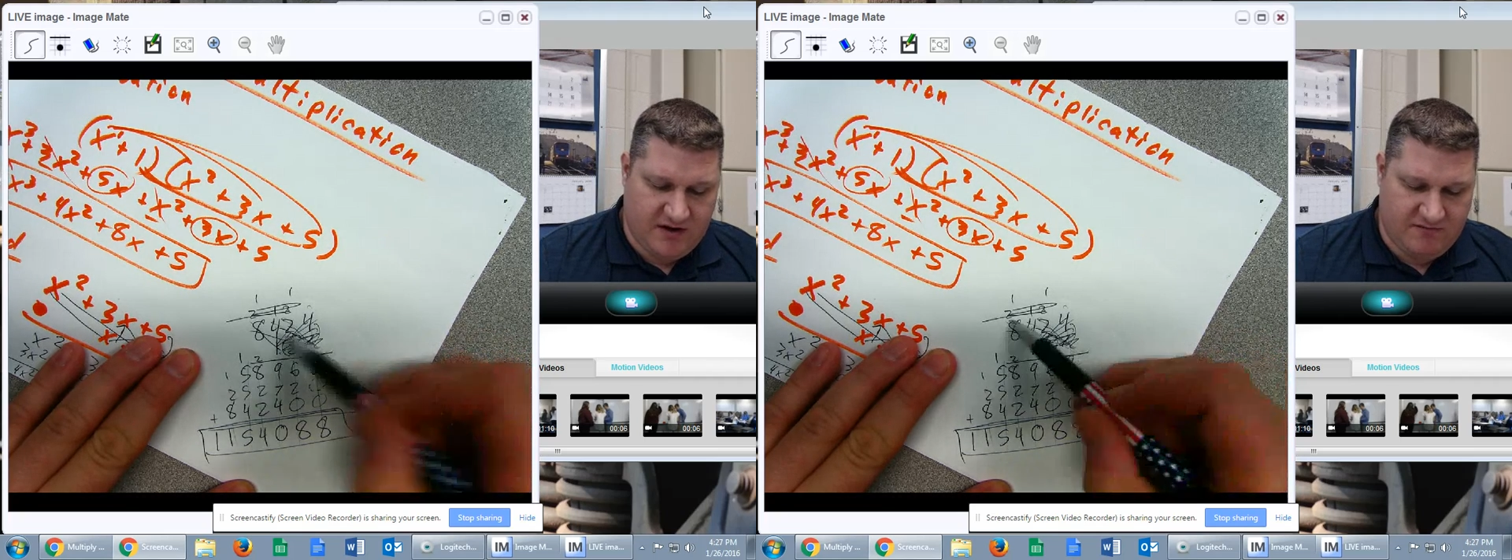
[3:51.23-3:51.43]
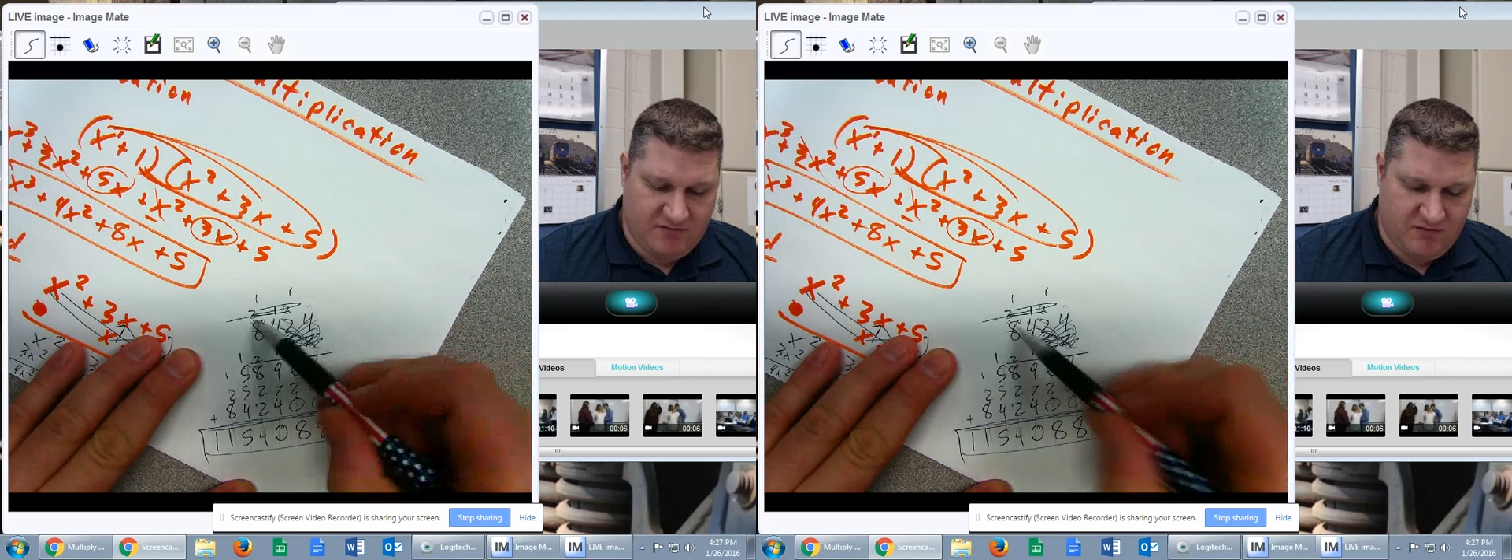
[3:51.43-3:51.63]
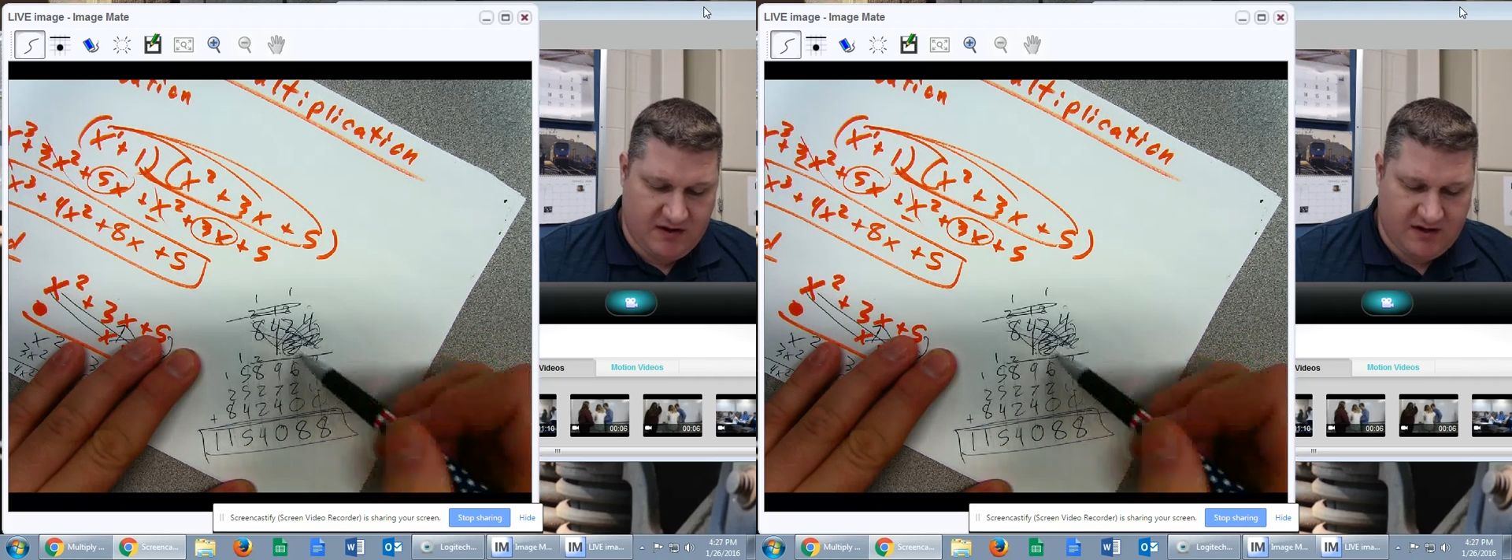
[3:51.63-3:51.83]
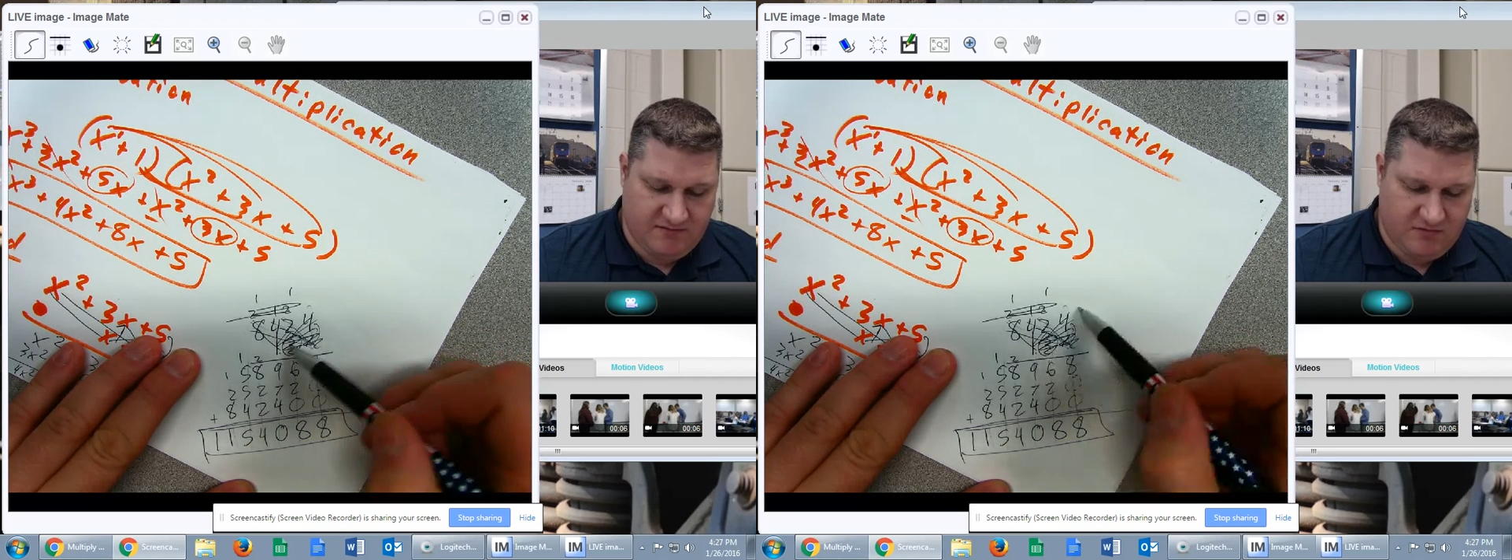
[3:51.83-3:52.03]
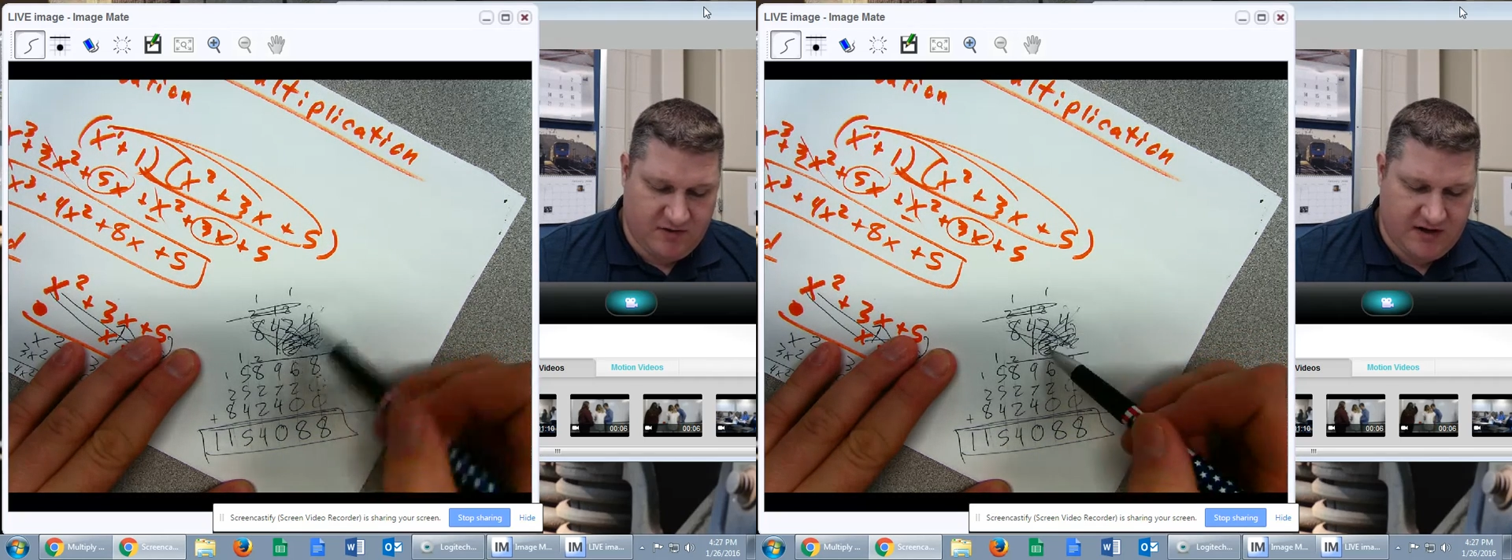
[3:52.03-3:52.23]
give it away, give
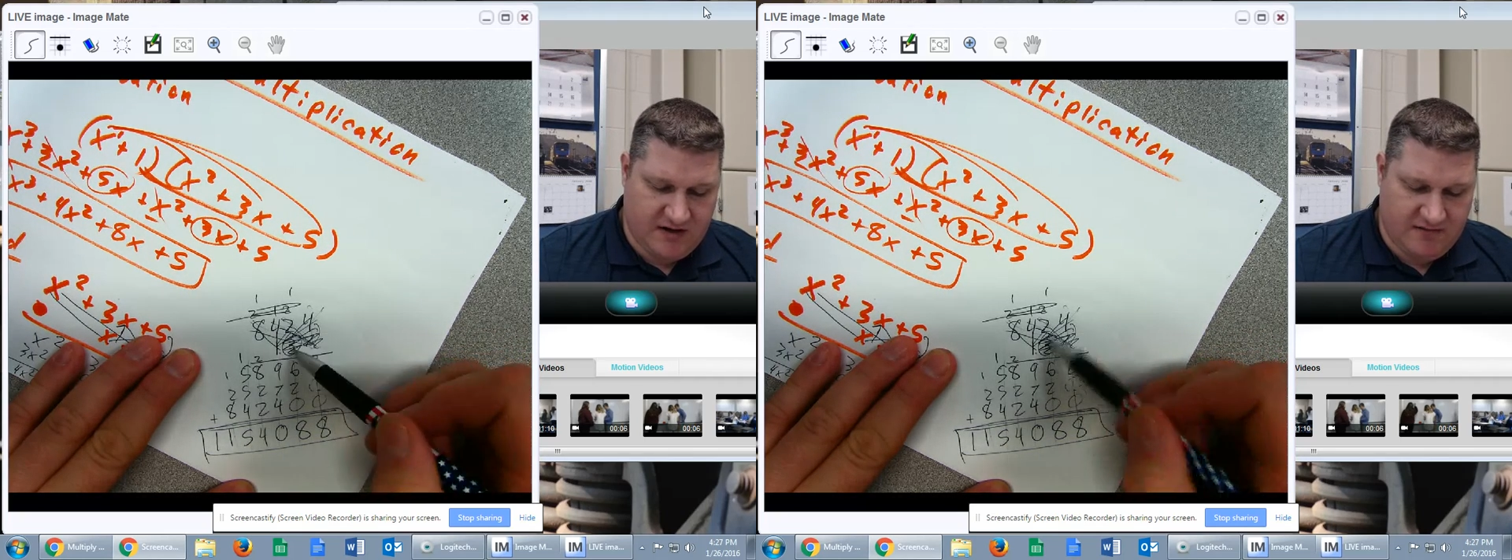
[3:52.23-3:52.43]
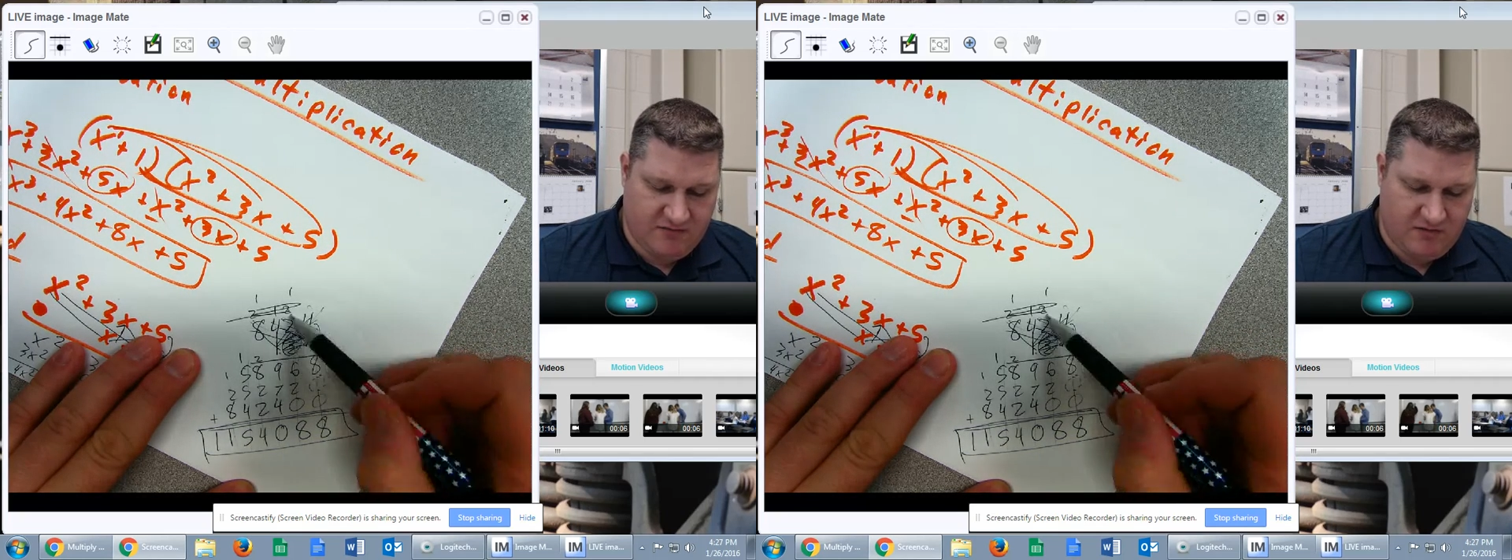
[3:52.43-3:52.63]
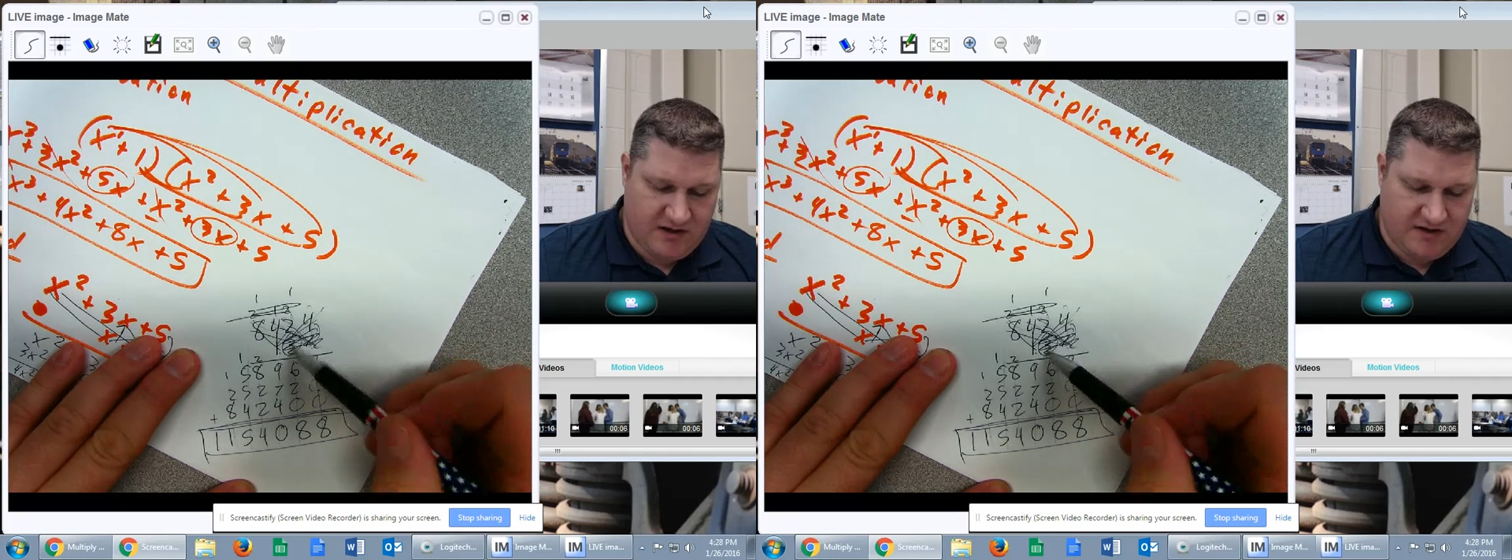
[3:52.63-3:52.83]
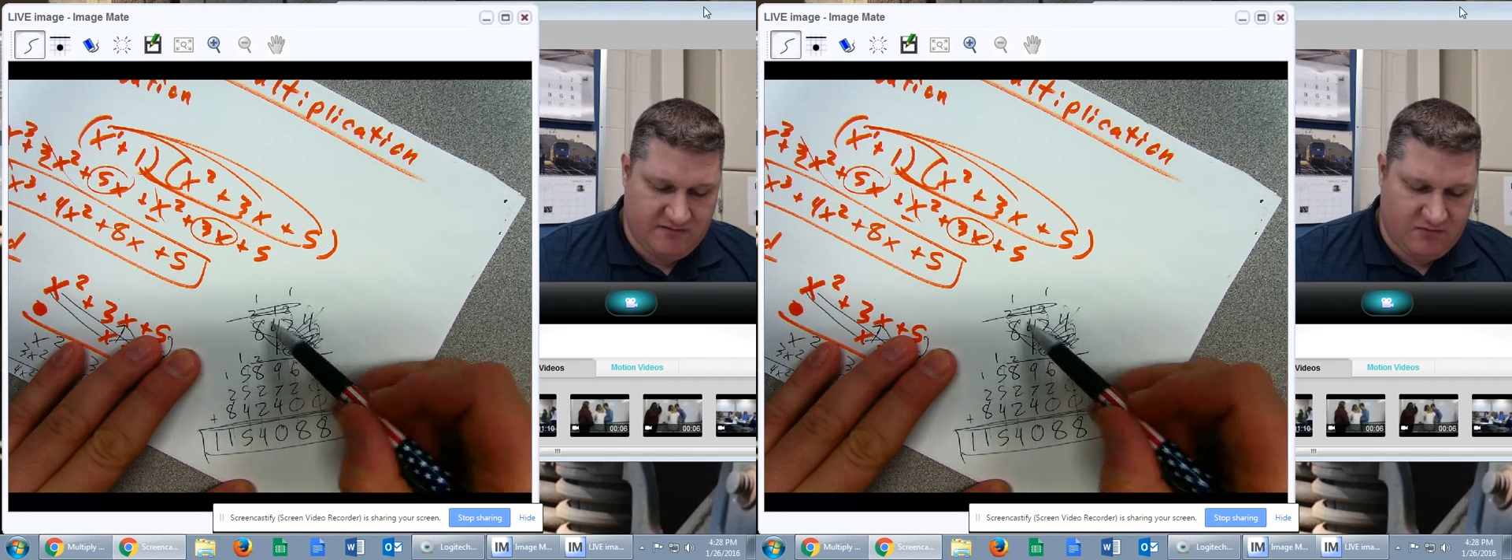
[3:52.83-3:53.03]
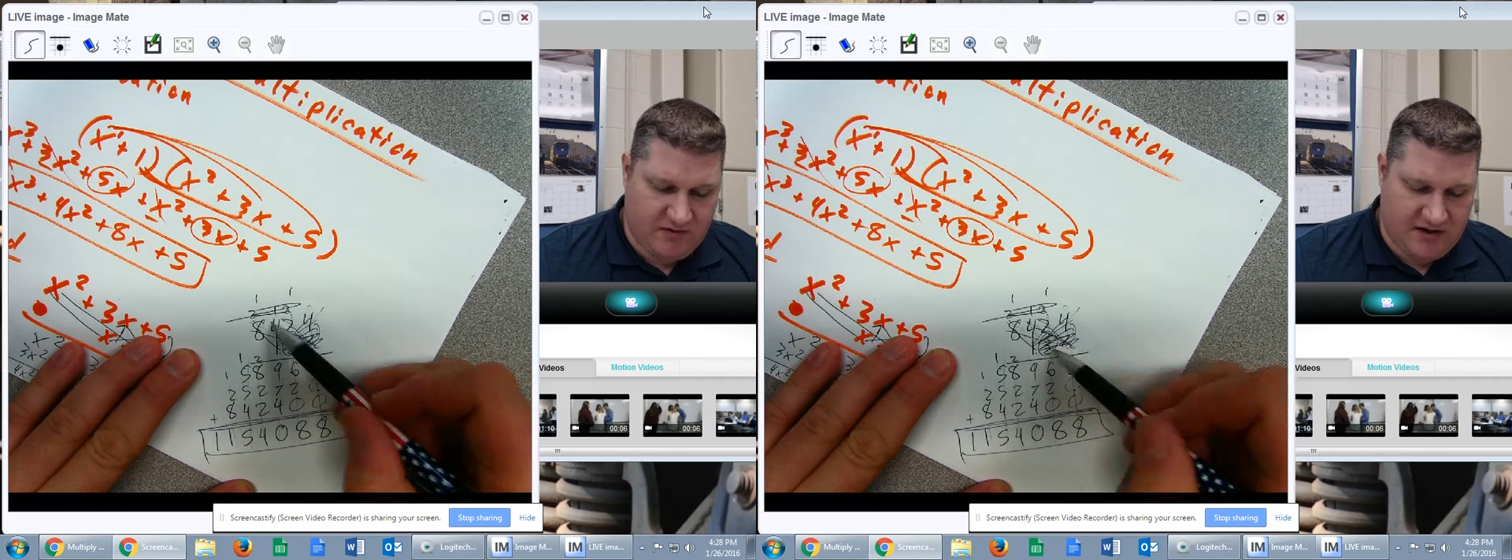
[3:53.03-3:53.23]
it away, give it away, give
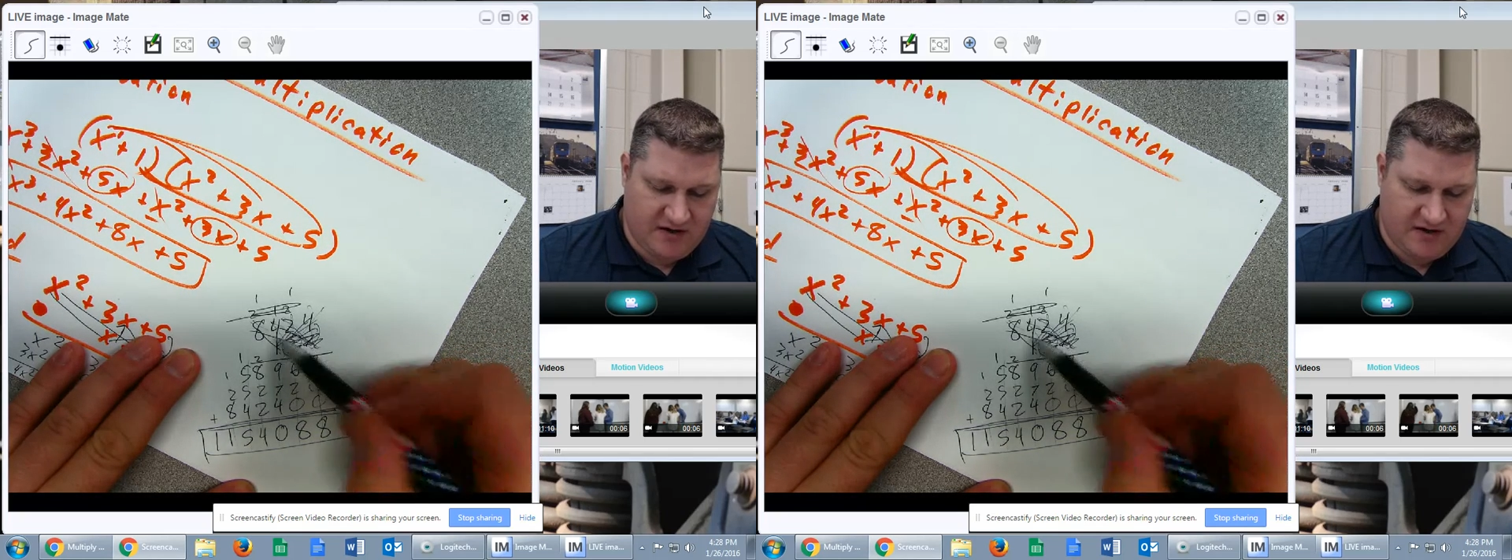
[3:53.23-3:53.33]
it away,